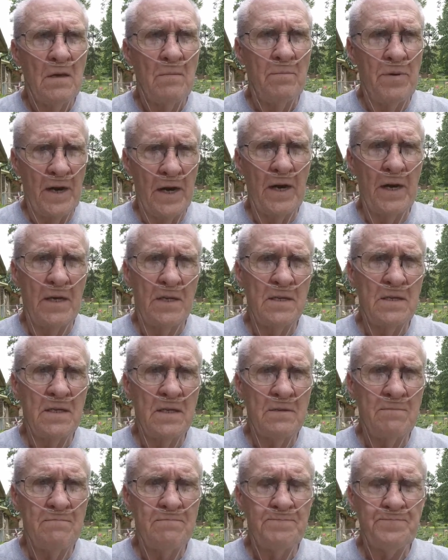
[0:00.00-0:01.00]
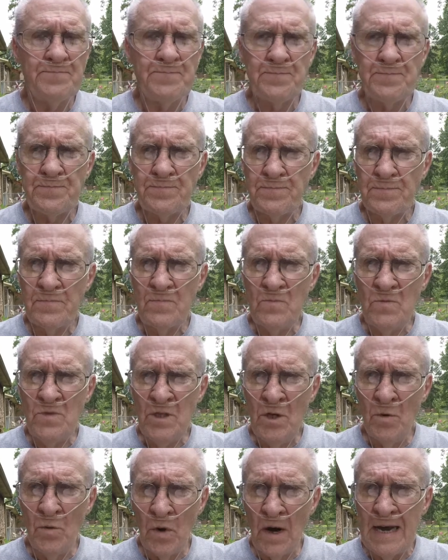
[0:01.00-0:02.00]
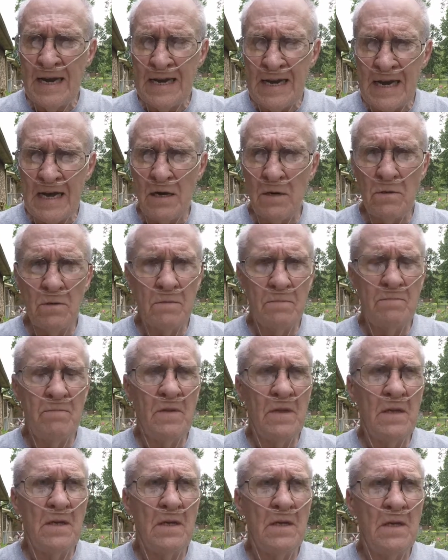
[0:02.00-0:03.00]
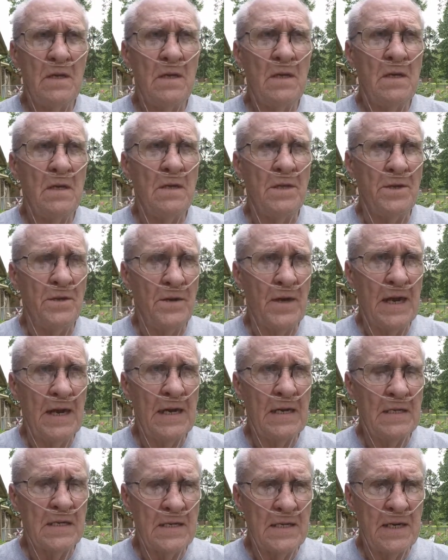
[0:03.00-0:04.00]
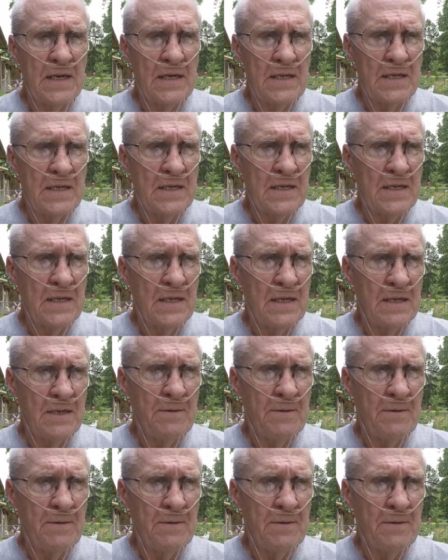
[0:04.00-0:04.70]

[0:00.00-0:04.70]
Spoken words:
but it is. Right now, the United States